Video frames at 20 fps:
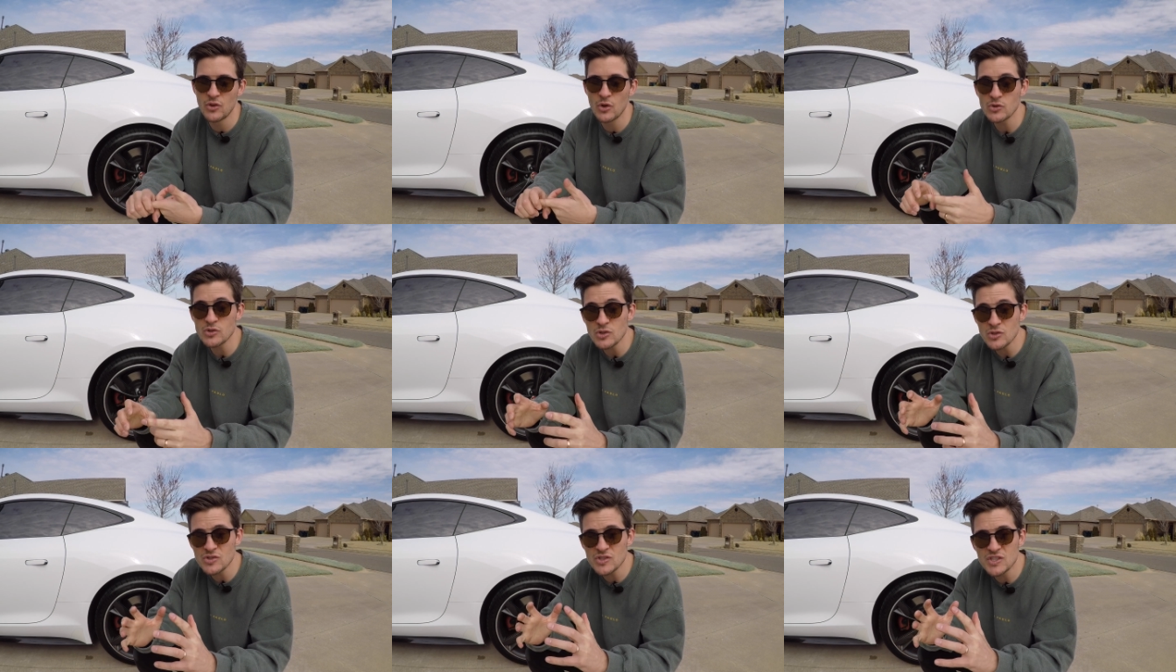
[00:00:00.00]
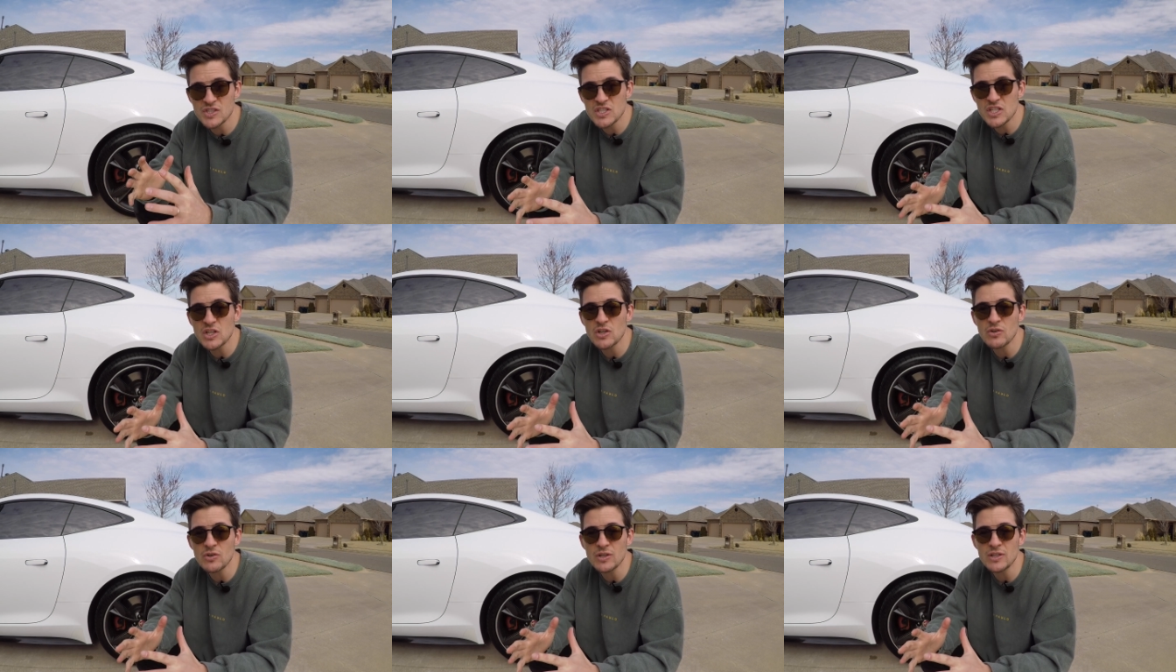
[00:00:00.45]
Those are
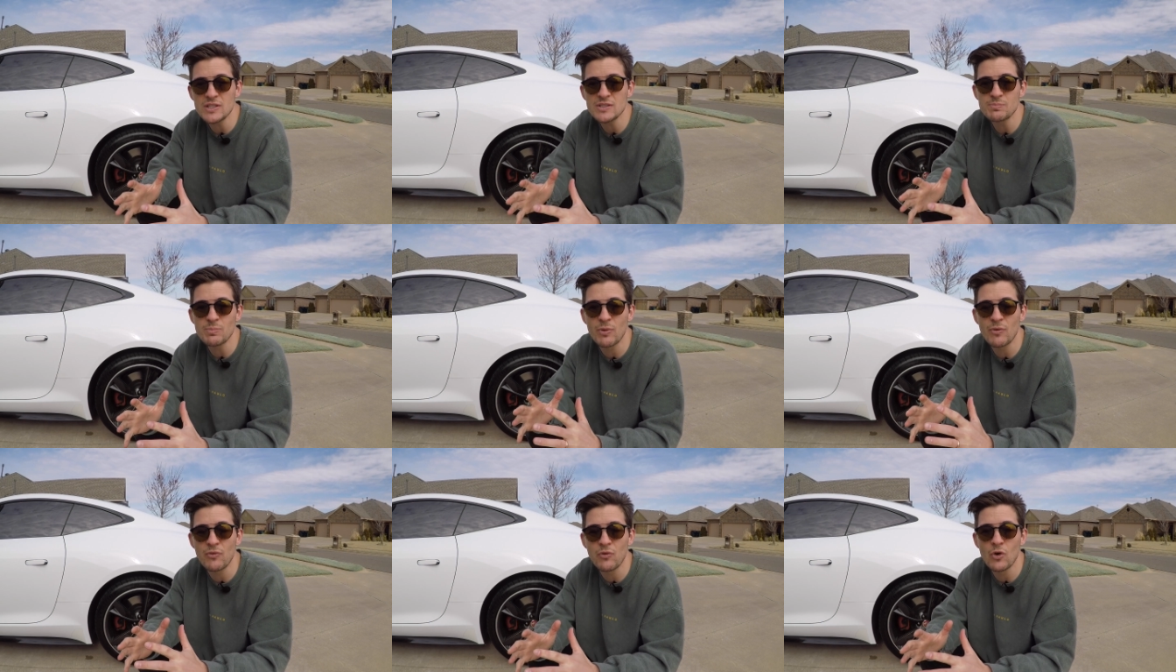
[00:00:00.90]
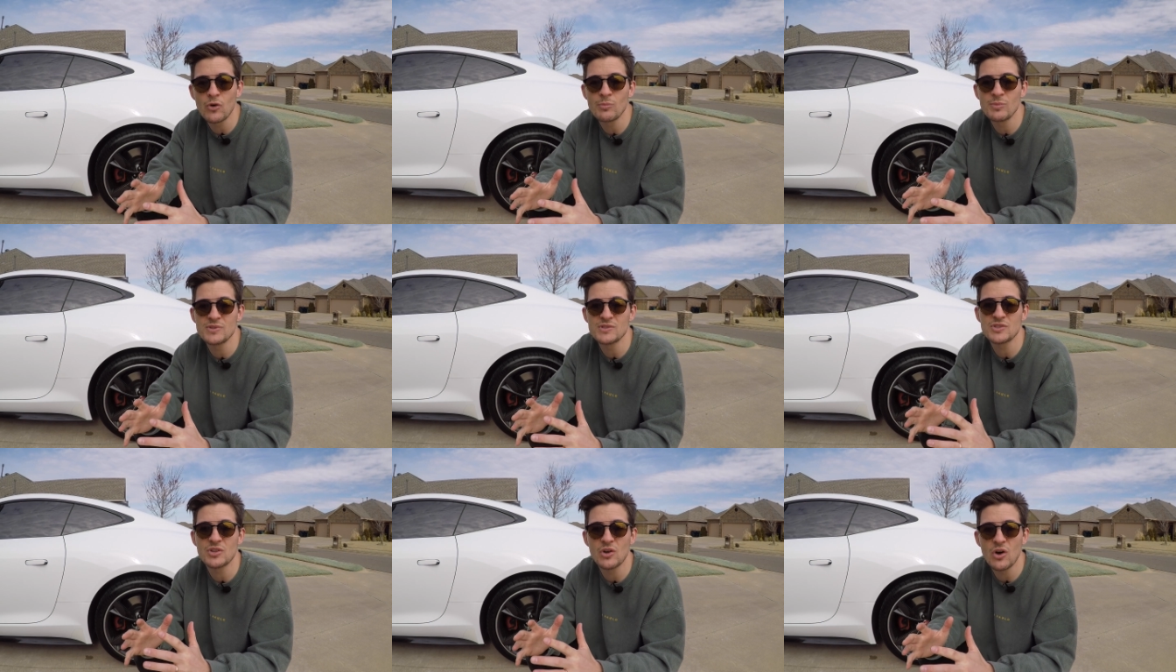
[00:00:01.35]
serious
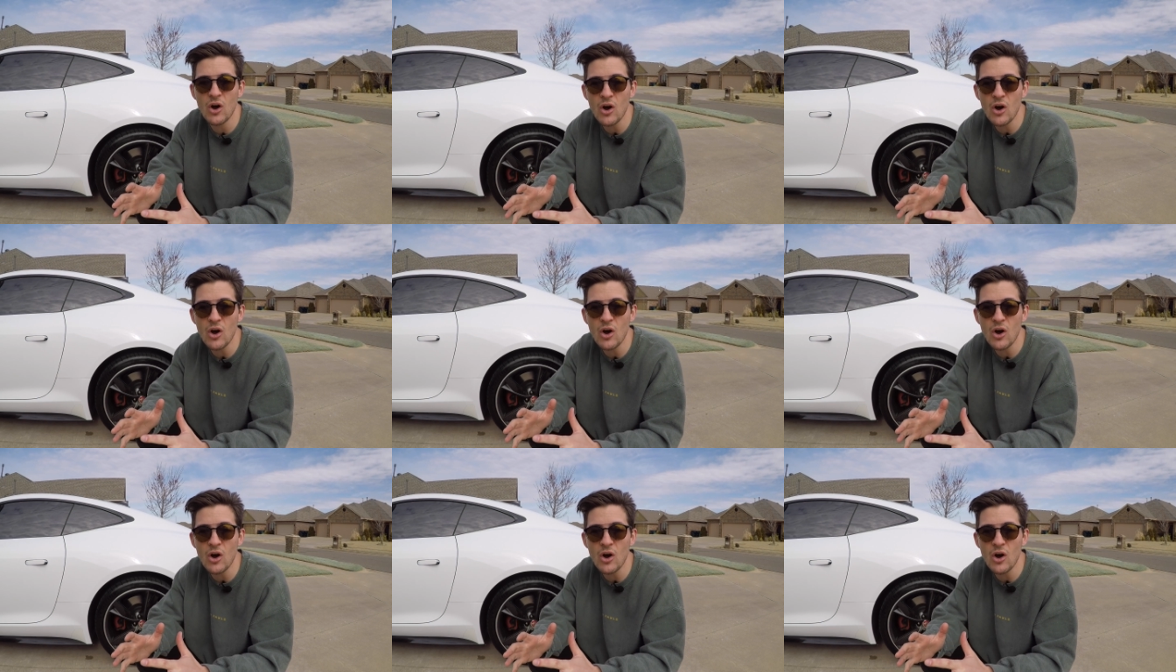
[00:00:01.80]
performance